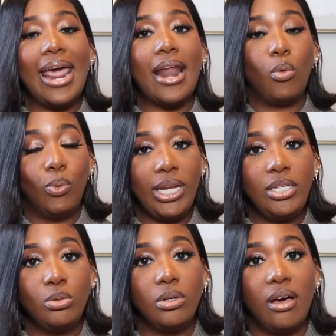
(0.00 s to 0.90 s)
and i really
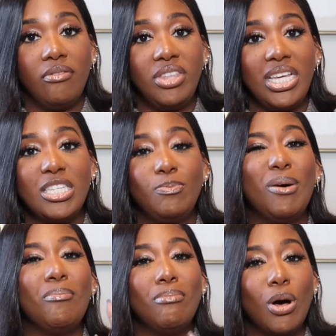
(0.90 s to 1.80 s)
do love these
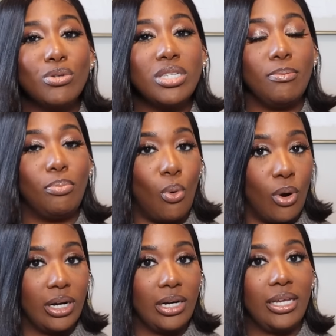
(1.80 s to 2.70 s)
but most
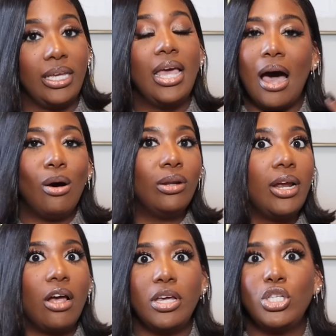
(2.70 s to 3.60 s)
importantly not only
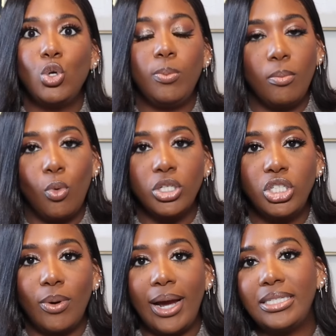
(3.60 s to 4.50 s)
are they super
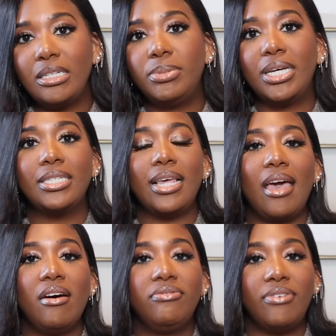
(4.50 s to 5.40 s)
moisturizing because they
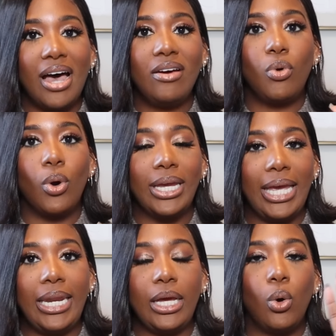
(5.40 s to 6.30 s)
have five
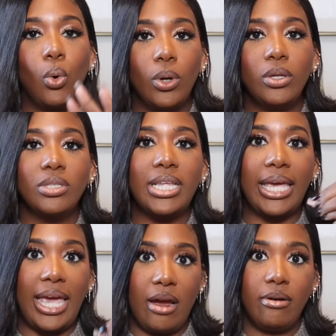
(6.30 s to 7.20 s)
organic oils that
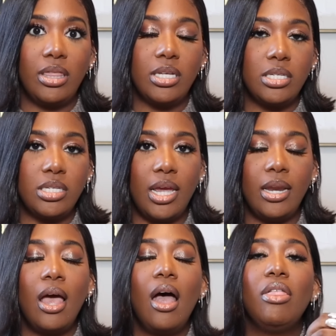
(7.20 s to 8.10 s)
carry the scent
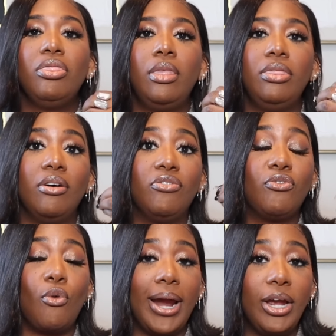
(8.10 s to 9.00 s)
the
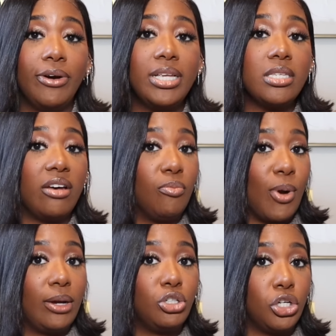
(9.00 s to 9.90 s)
fragrance of
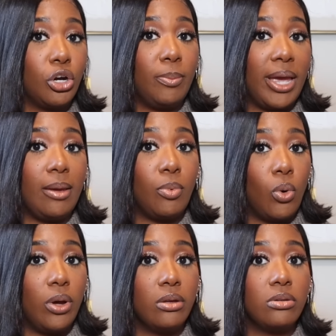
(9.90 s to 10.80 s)
brown sugar babe
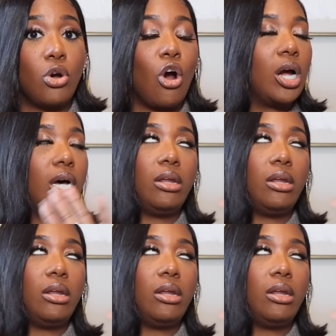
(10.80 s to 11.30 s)
oils are